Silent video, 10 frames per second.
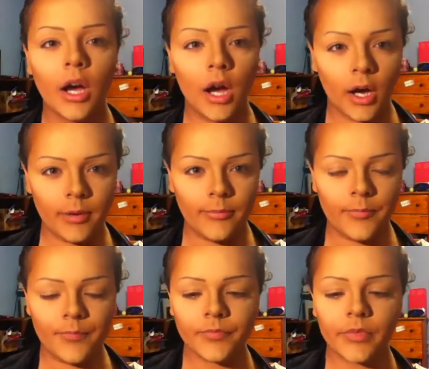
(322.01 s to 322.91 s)

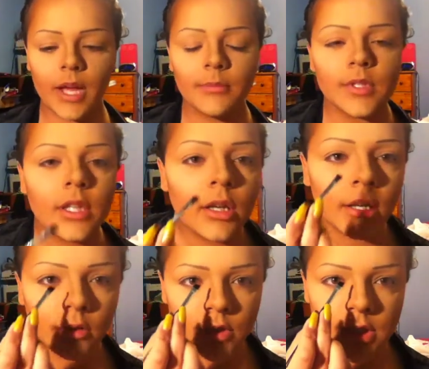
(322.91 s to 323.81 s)
I'm just going to
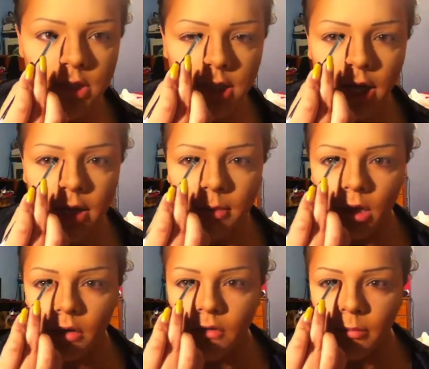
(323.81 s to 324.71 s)
go just a tiny
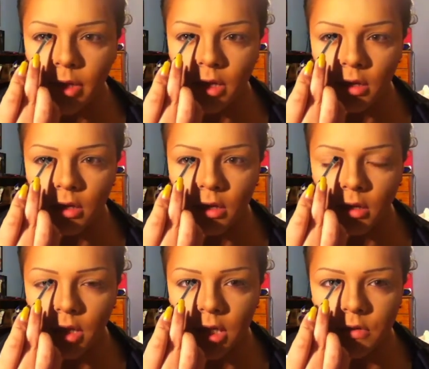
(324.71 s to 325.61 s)
bit over my
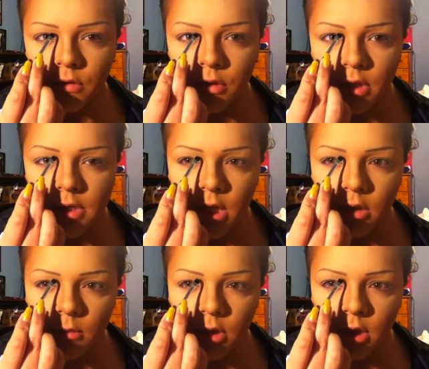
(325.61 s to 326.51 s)
natural crease. I
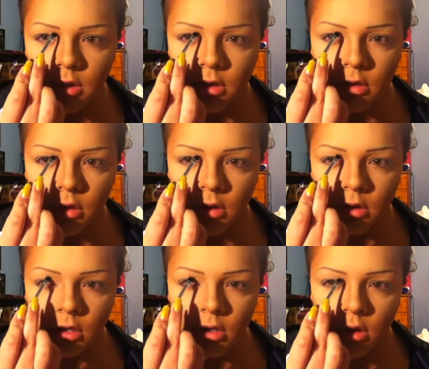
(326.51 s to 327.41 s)
don't want it to look
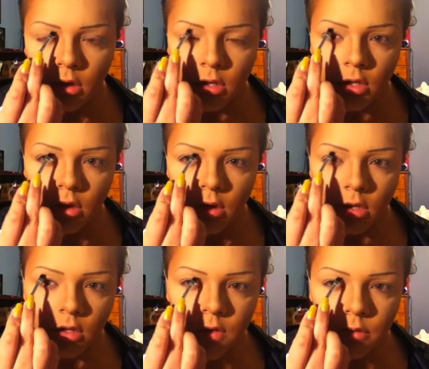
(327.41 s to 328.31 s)

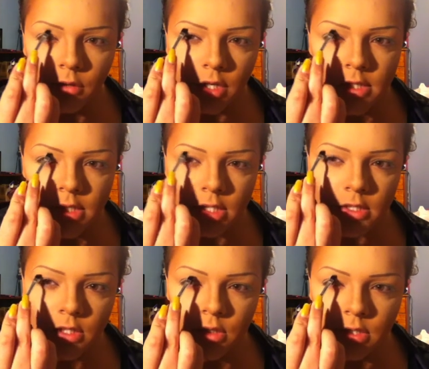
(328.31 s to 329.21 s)
too crazy,
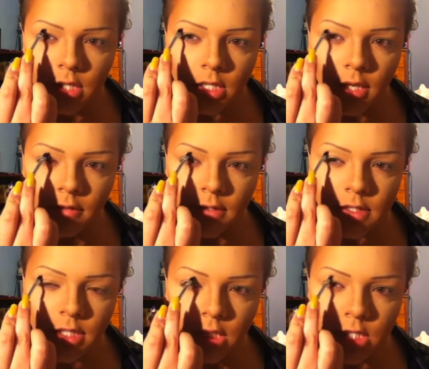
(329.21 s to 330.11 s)
so you just kind of have to
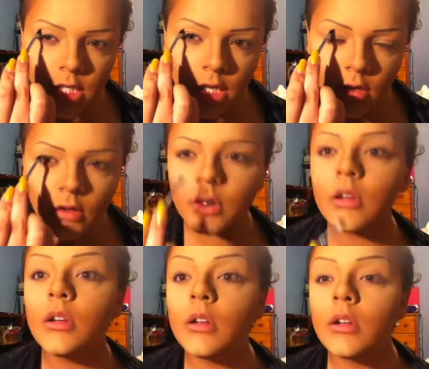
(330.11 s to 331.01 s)
sketch it out.
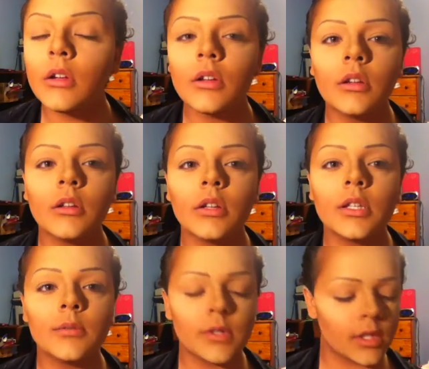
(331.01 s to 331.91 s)

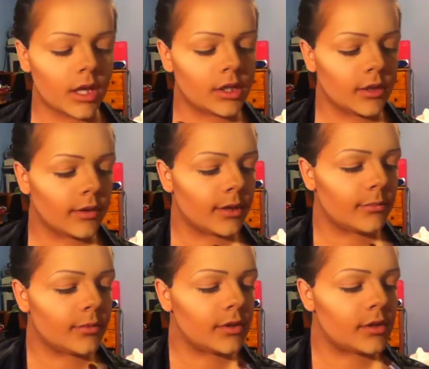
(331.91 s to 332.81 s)
This one's not showing up
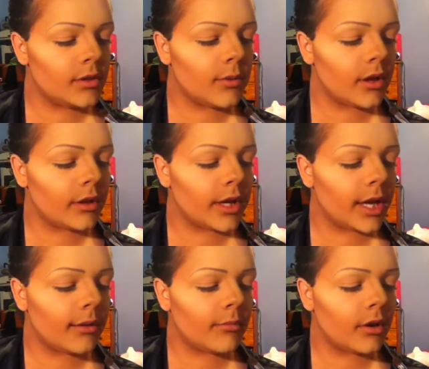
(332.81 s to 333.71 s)
too well on
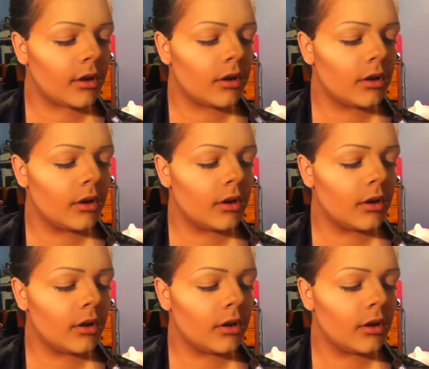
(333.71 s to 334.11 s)
camera.